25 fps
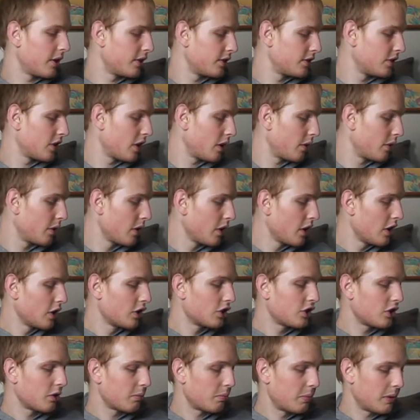so
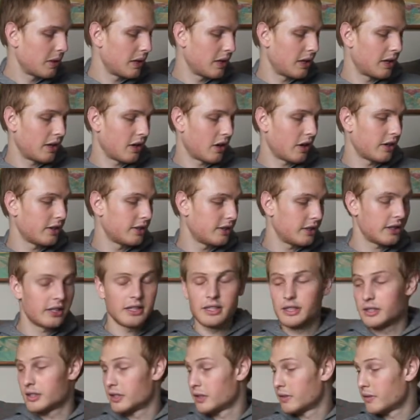should be a nice
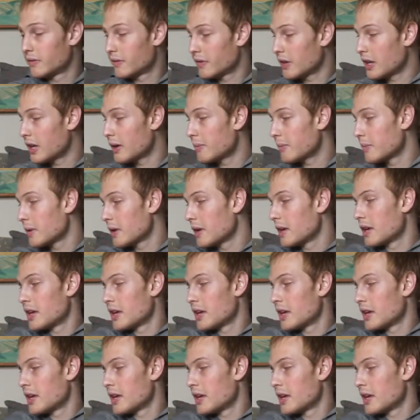easy flip.